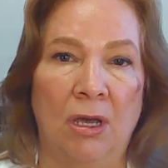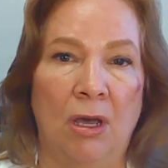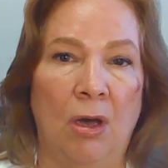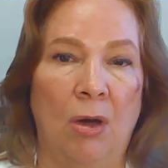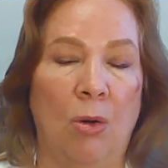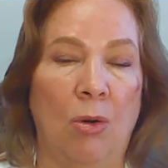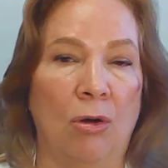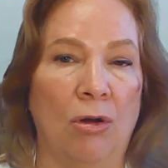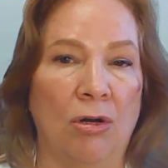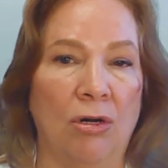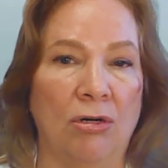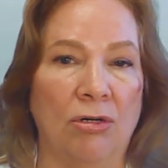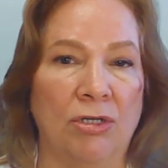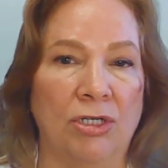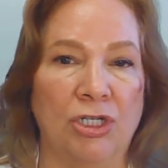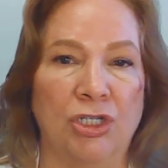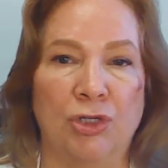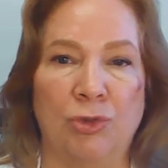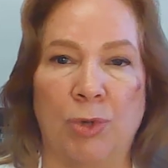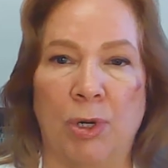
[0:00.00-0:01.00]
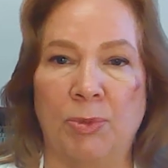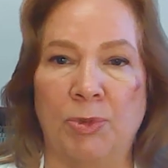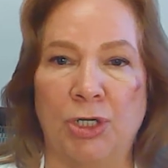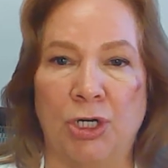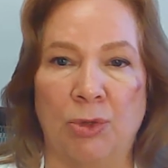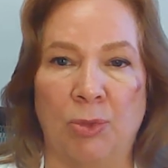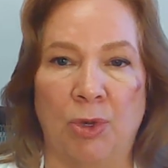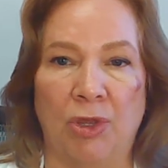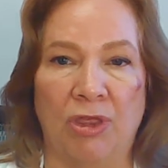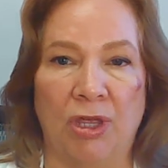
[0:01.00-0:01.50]
or
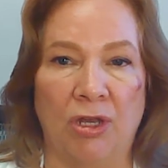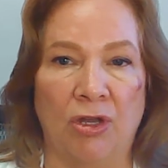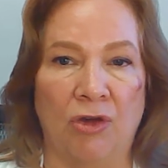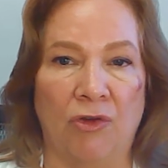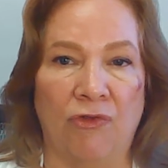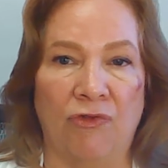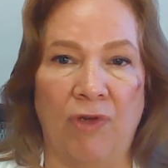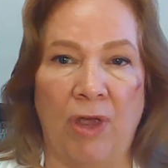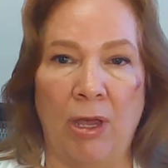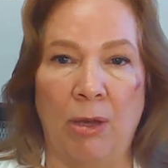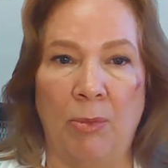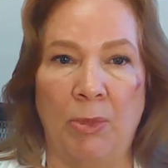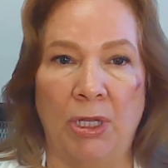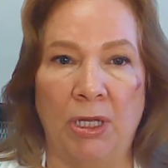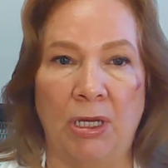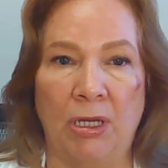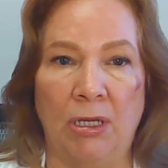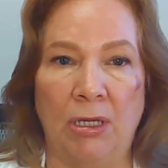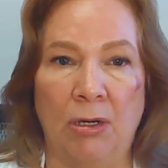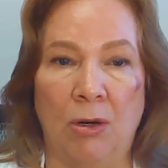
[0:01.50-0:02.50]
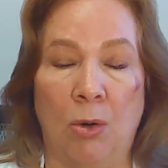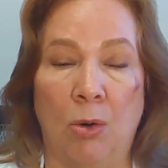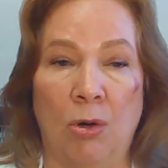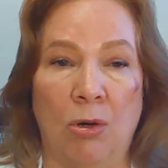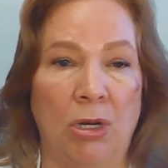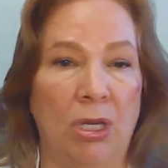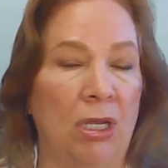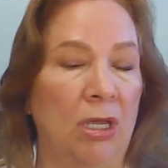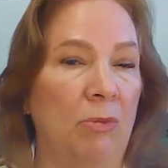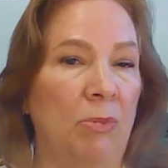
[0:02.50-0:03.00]
disruption within your family,
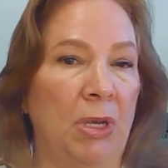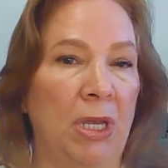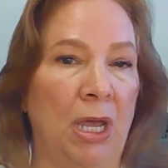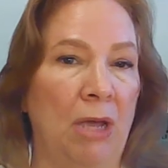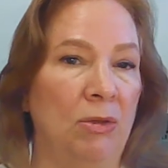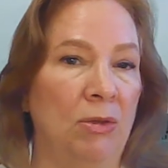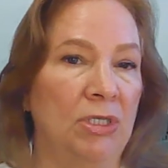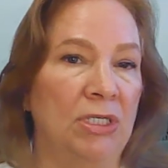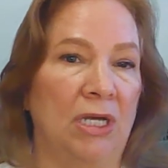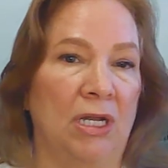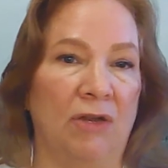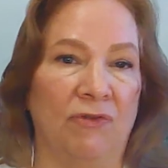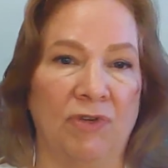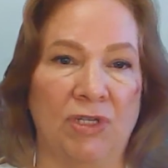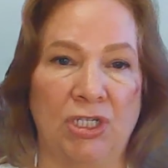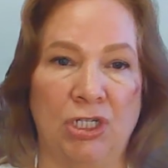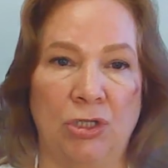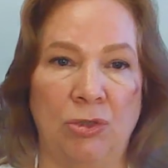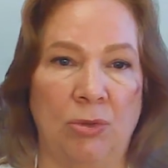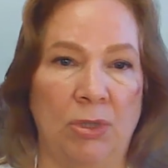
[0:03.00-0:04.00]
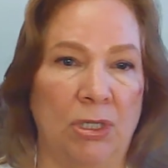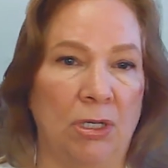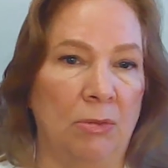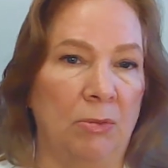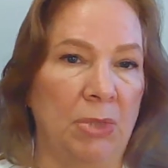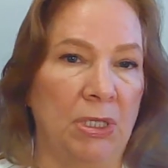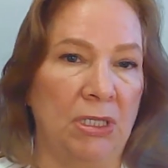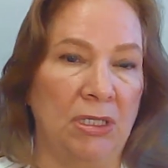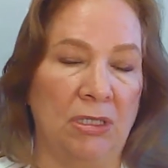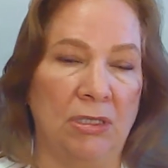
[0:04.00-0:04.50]
or it can be outside of us too. It can
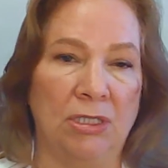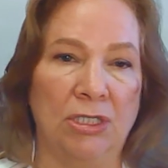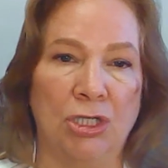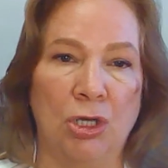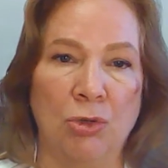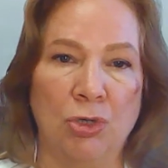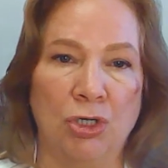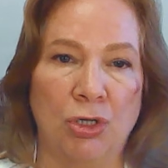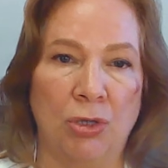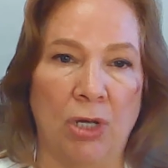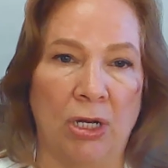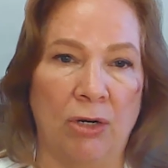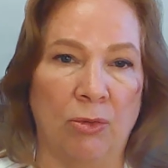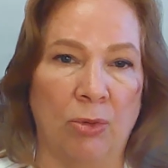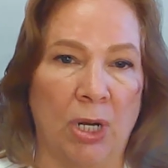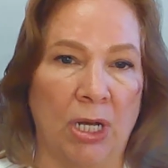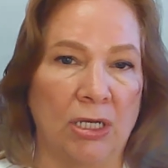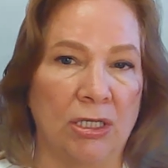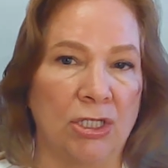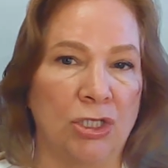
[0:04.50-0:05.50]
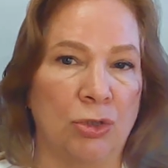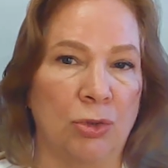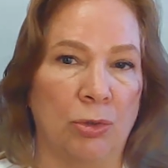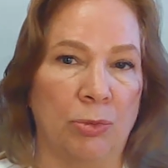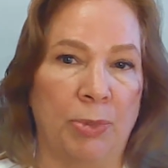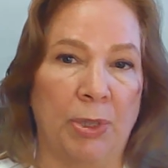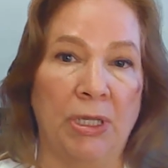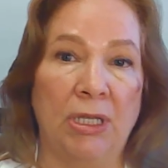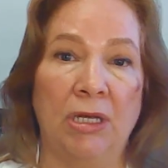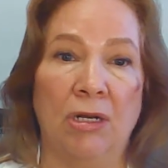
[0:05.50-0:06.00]
be social unrest or
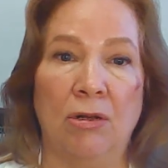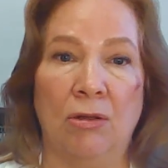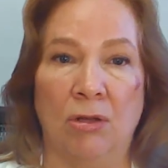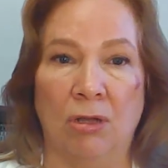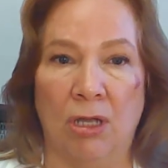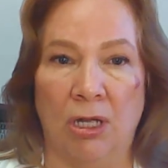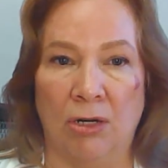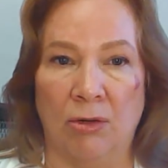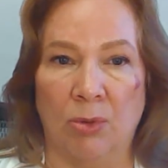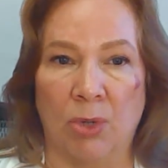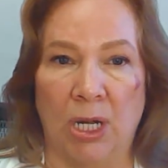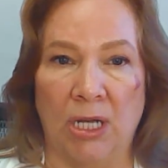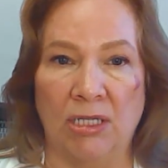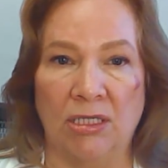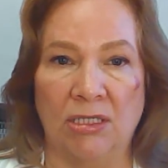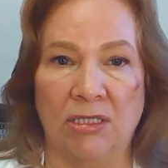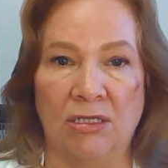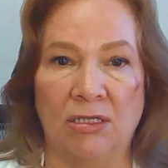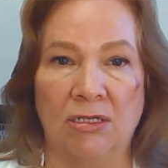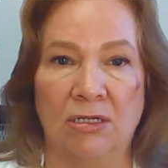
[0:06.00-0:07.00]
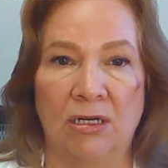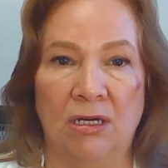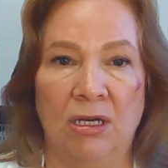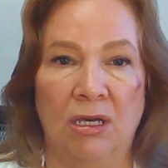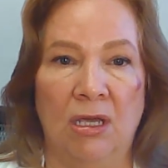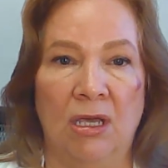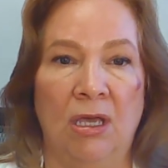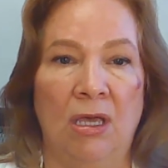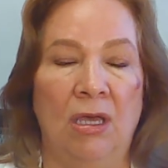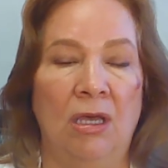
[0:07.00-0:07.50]
political unrest.
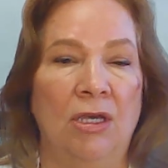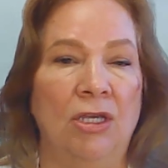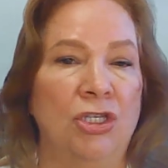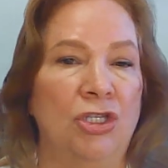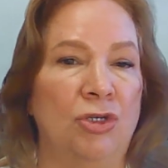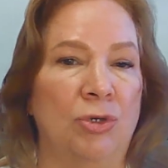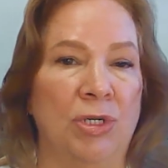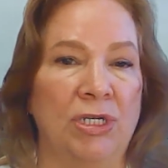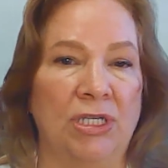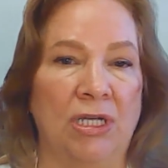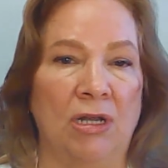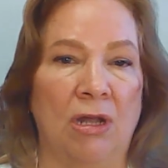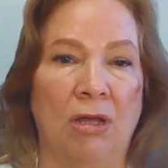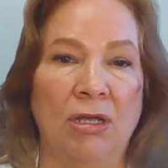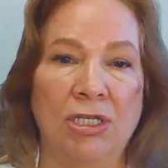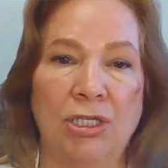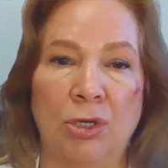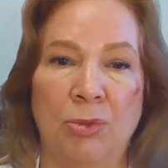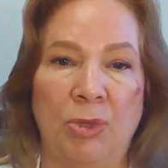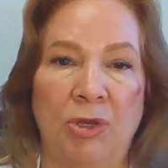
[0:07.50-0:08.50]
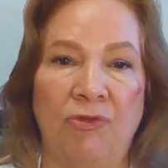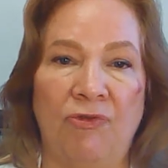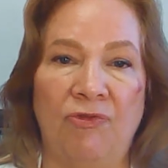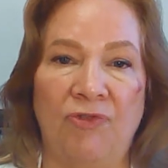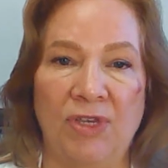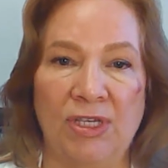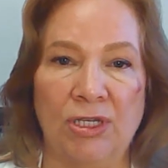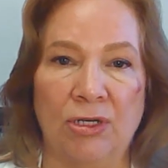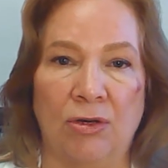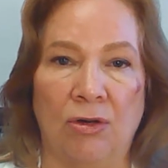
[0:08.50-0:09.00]
Stress can also be
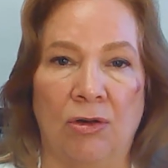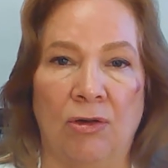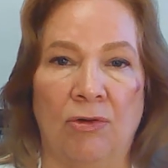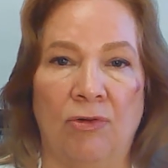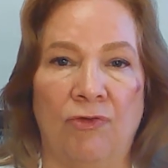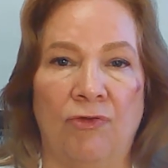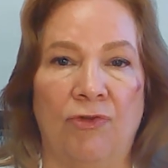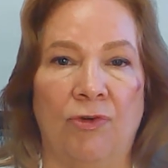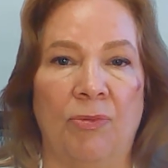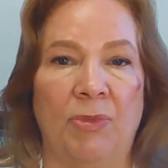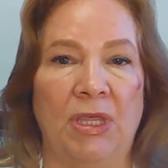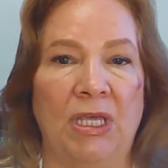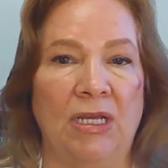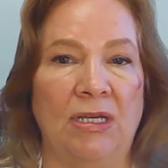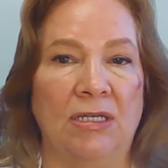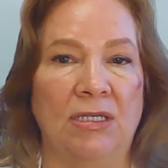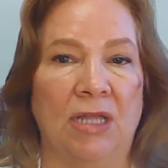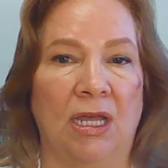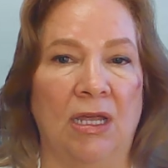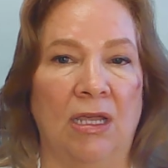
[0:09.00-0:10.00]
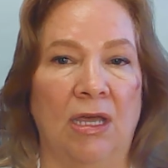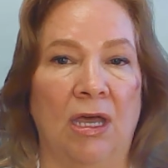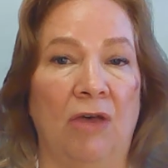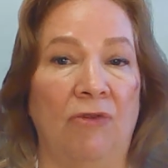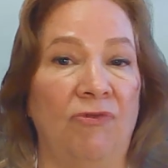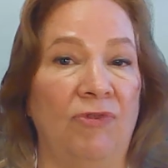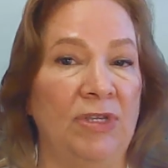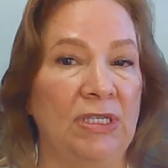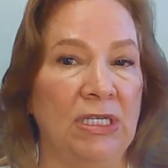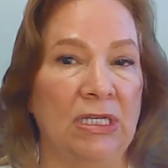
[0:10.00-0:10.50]
physical from things like
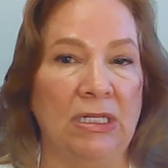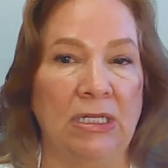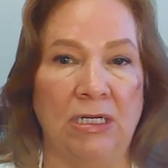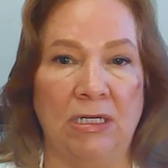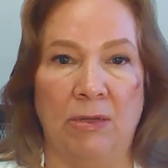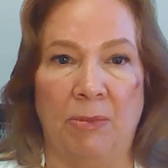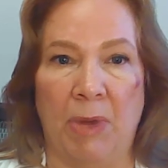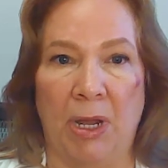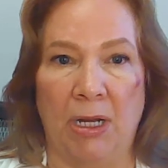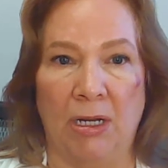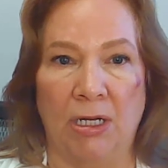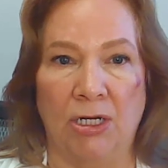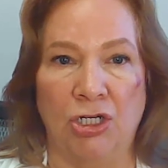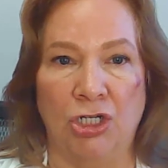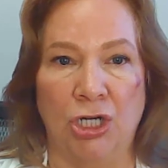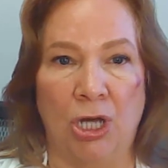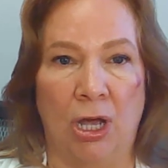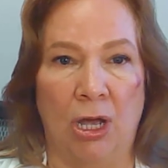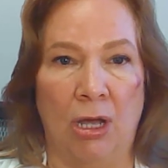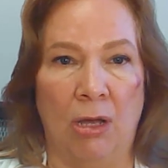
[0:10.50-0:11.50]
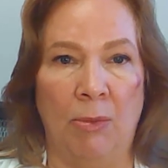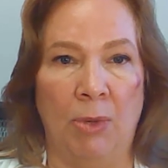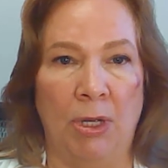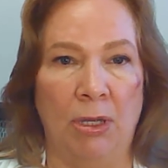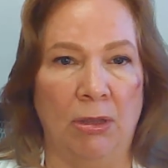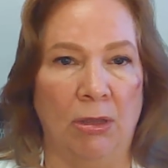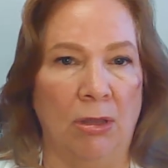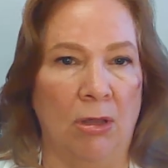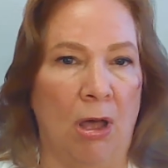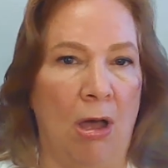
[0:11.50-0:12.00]
a physically demanding job,
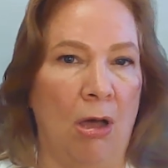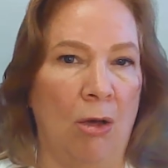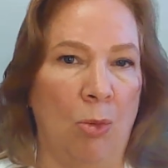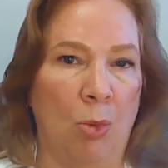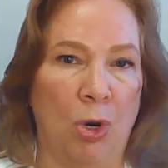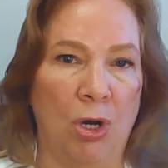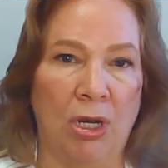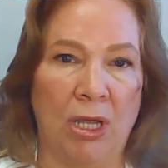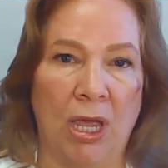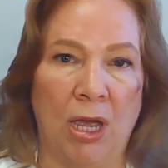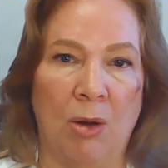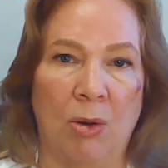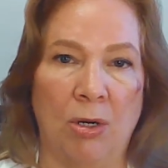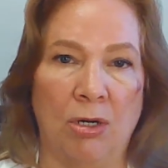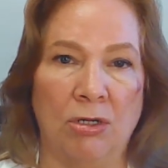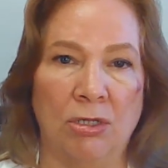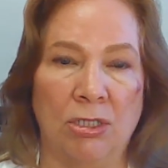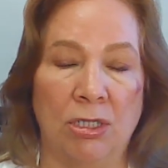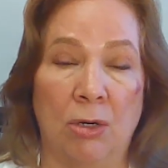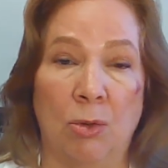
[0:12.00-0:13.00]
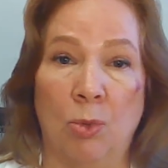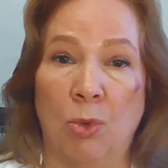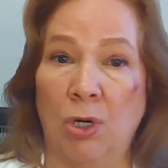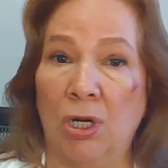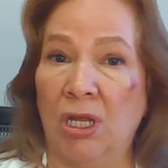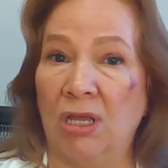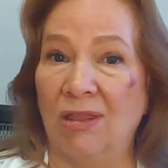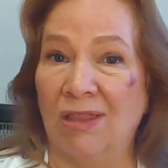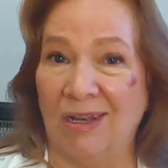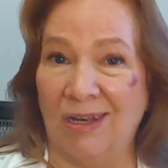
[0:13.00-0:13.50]
long work hours,
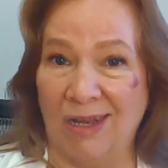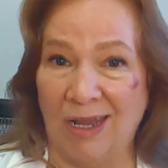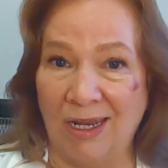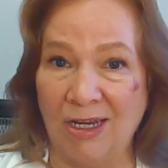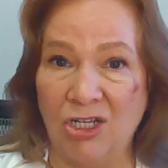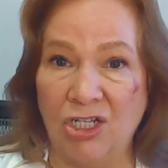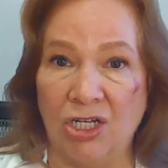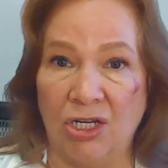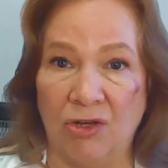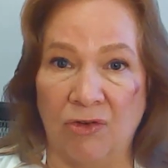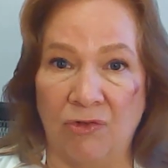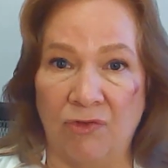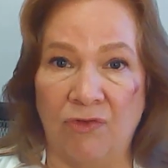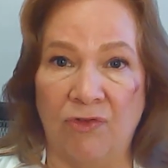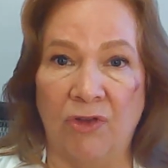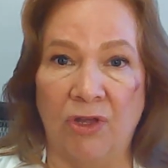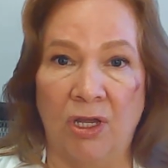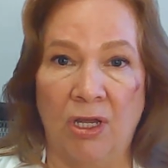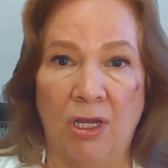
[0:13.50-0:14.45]
working the night shift,